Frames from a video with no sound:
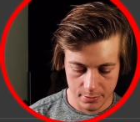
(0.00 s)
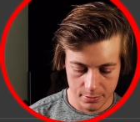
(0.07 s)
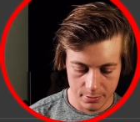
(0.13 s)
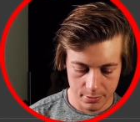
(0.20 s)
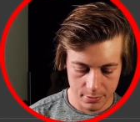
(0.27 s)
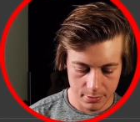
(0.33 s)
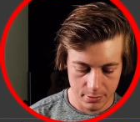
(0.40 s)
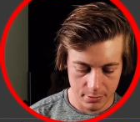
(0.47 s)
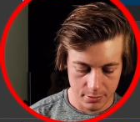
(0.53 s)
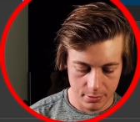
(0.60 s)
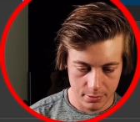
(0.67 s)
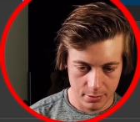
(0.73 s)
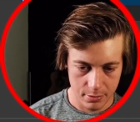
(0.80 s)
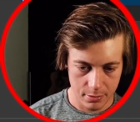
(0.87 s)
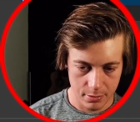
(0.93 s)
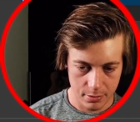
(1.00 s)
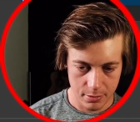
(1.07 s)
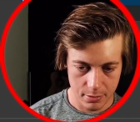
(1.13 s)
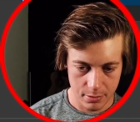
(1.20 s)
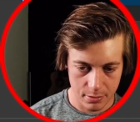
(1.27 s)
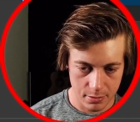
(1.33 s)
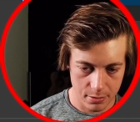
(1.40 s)

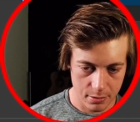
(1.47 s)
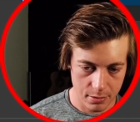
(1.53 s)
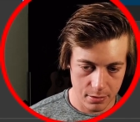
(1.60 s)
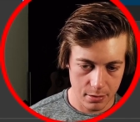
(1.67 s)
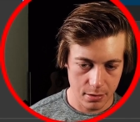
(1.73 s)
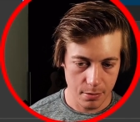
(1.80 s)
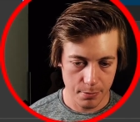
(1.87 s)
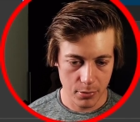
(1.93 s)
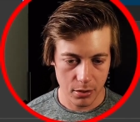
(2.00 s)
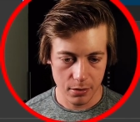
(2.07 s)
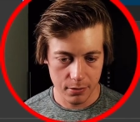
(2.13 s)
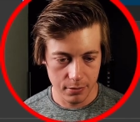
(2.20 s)
Nothing is said.